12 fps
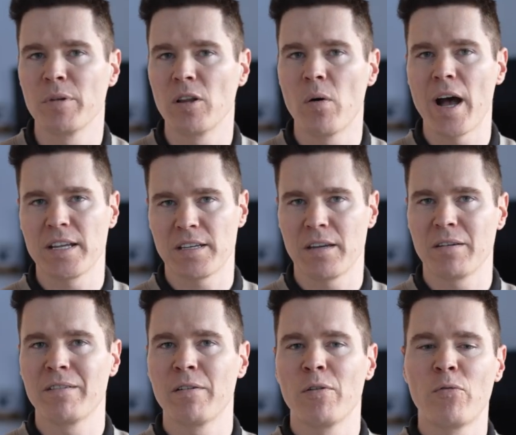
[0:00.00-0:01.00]
below asking,
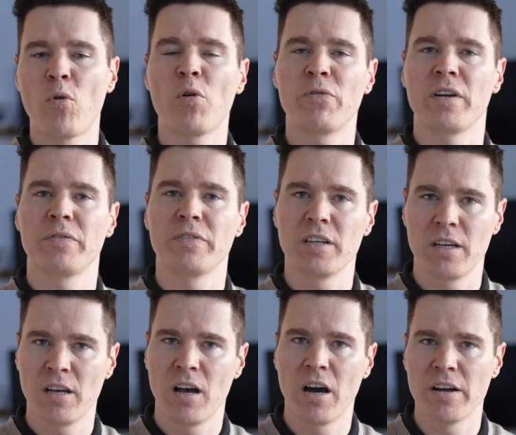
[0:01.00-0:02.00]
$450
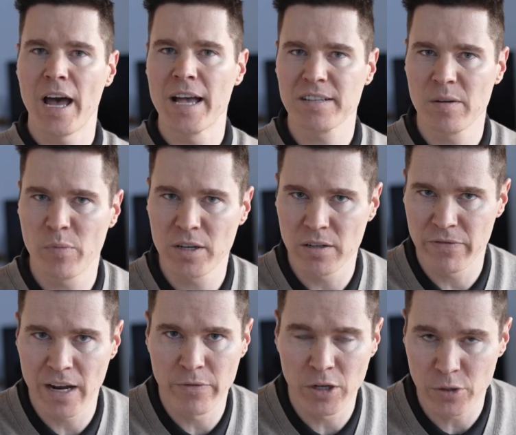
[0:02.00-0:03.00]
on an asking price of
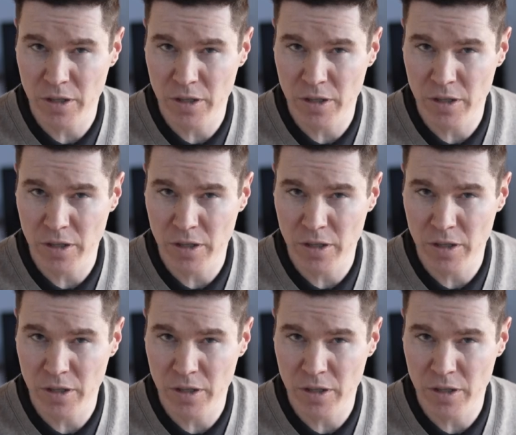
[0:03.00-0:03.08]
$500.